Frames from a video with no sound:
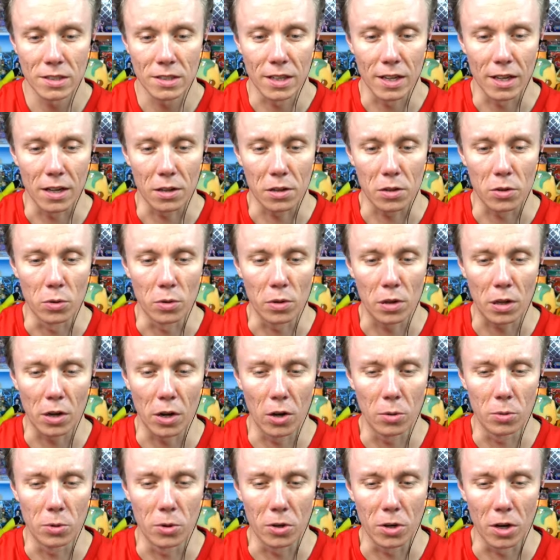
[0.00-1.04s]
Yes, you
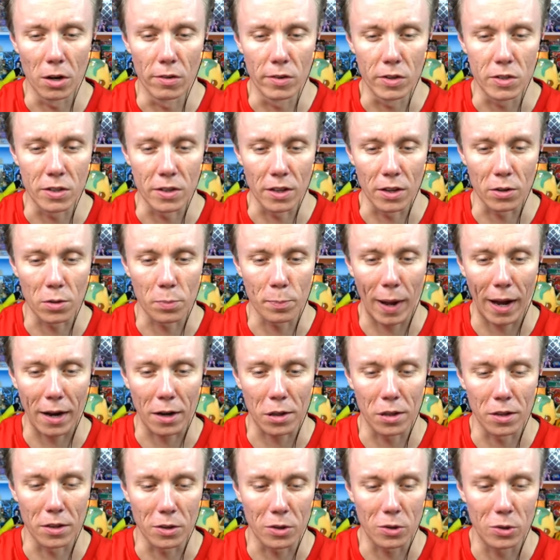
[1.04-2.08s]
slow walk over to those
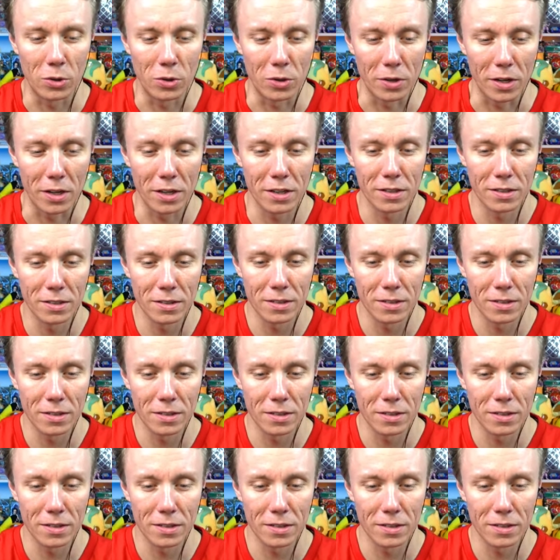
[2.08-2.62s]
packs in the corner.